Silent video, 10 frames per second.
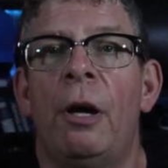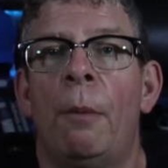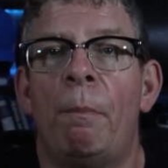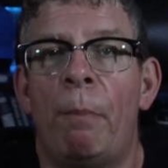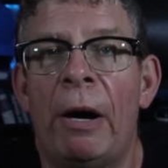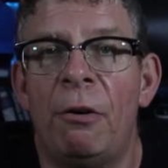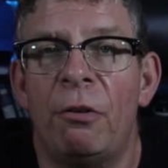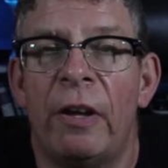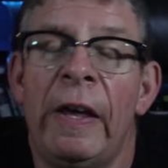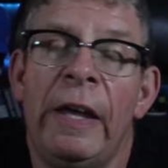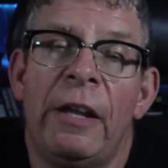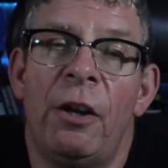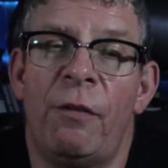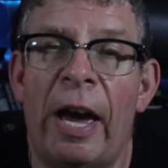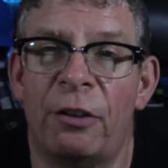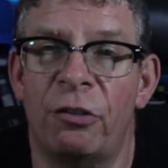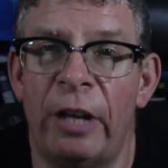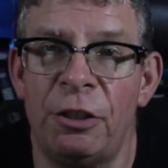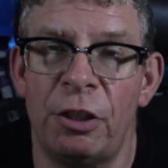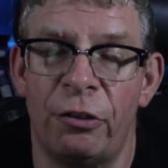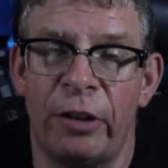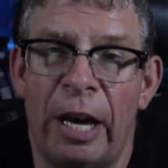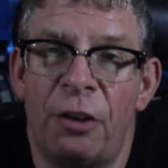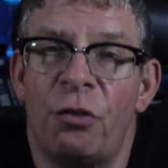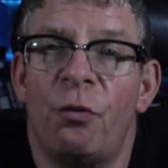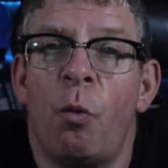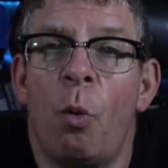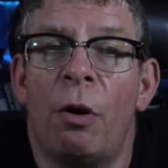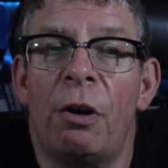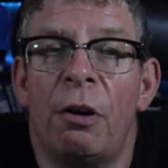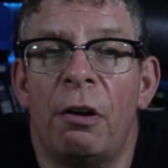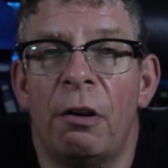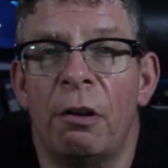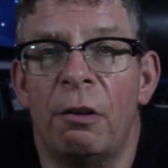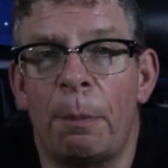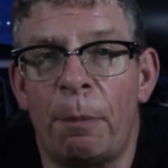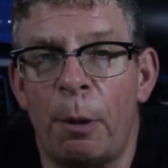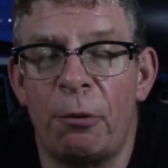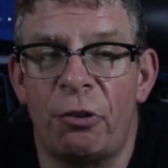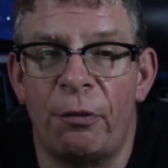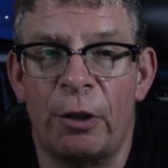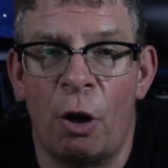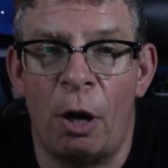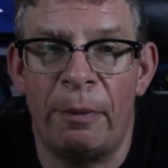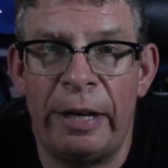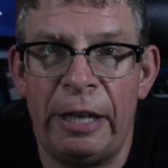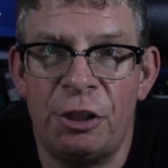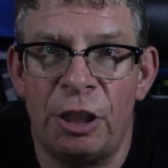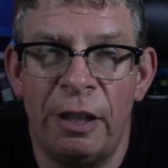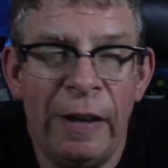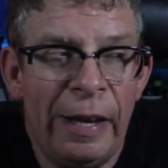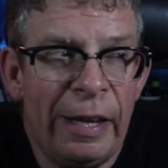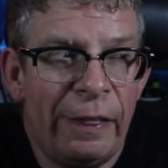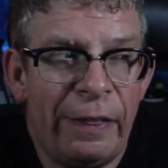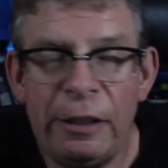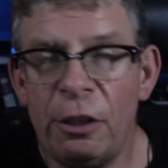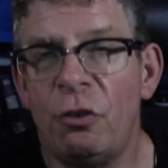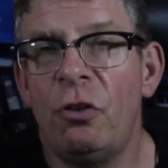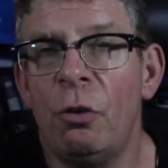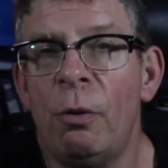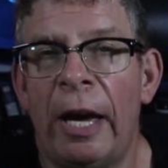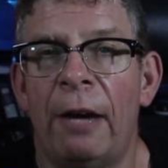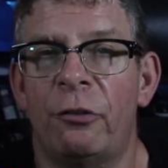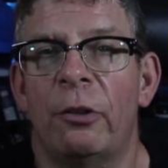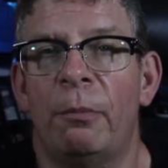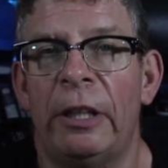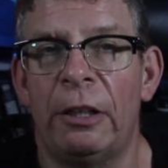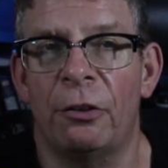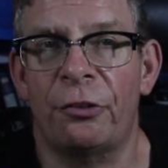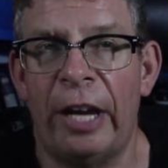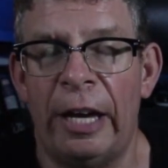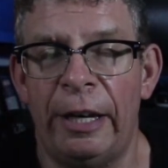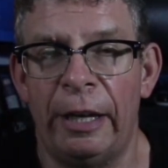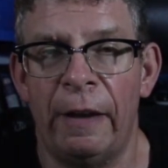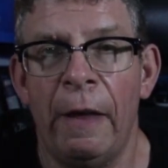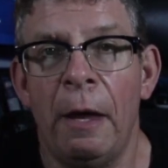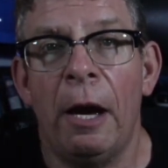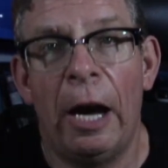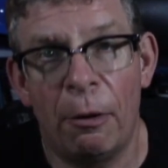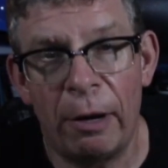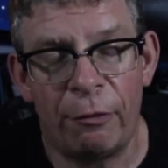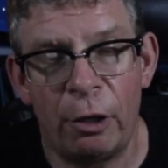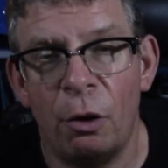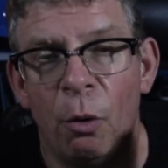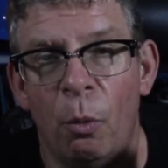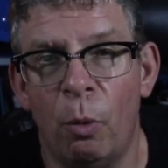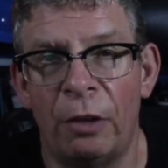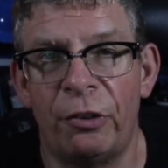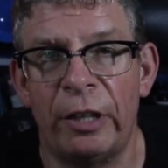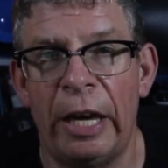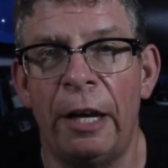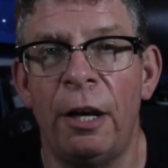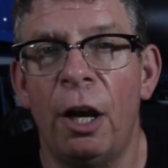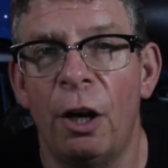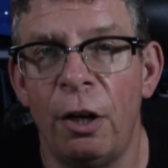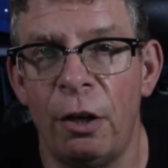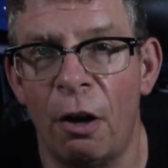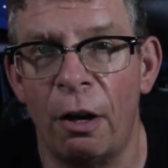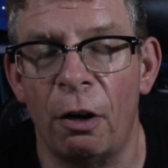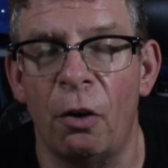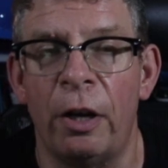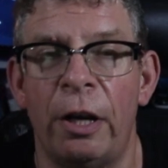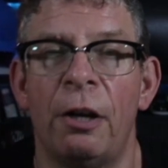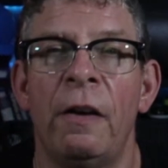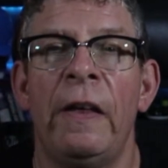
about their vaccination status for the purpose of accommodation, then you do have some legal standing. However, once again, not a lawyer.